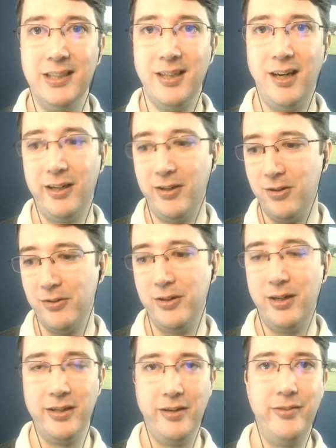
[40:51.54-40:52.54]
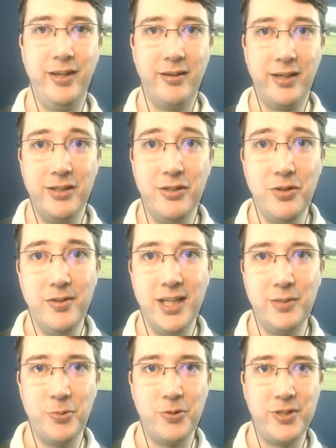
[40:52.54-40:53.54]
I can't, I don't think I can do
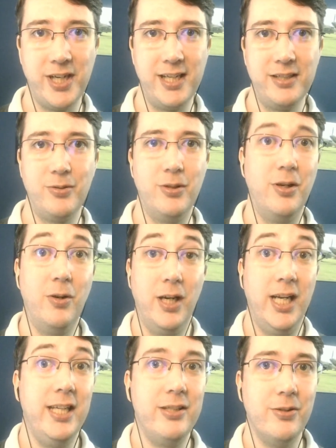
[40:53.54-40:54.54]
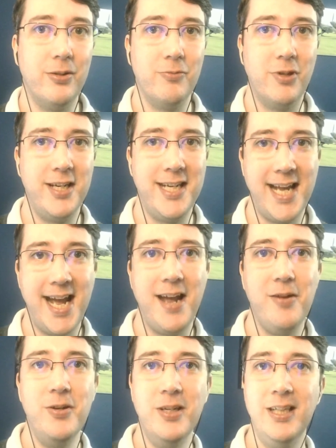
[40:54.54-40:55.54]
this project, or at least not right
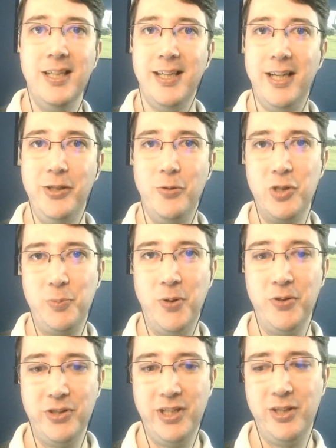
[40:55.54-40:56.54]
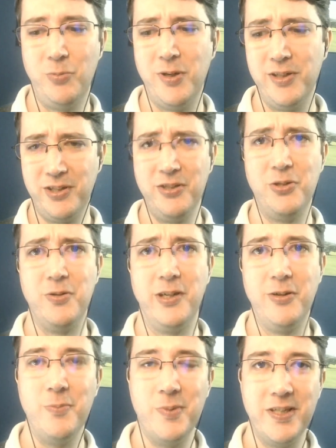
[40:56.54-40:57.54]
now. And your response is, well, it's because you're
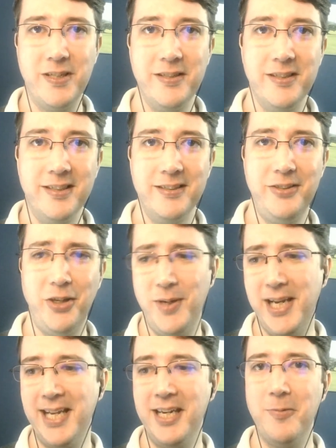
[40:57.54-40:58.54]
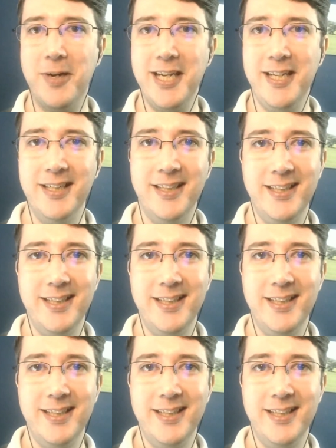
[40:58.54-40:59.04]
incompetent, do it anyway.